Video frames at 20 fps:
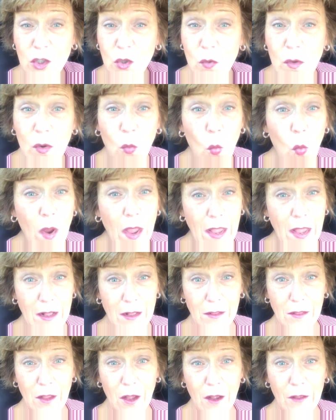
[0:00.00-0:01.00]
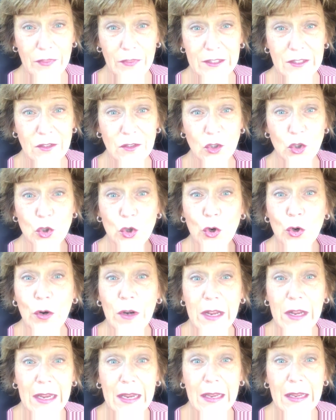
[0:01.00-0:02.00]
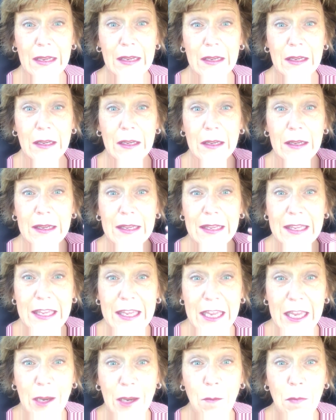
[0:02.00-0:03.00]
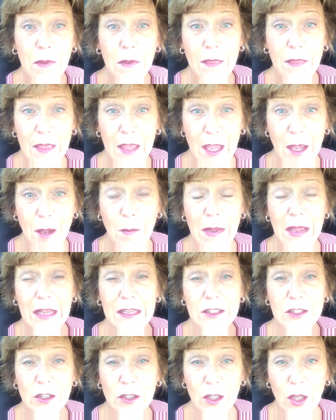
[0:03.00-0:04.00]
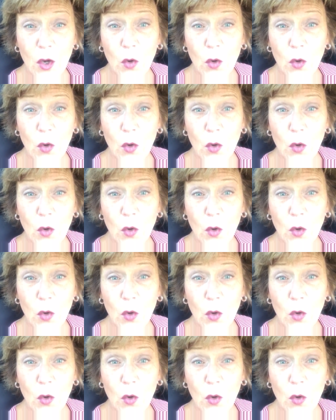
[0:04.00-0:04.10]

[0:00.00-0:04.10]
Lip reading: and do it well on this journey, keep them as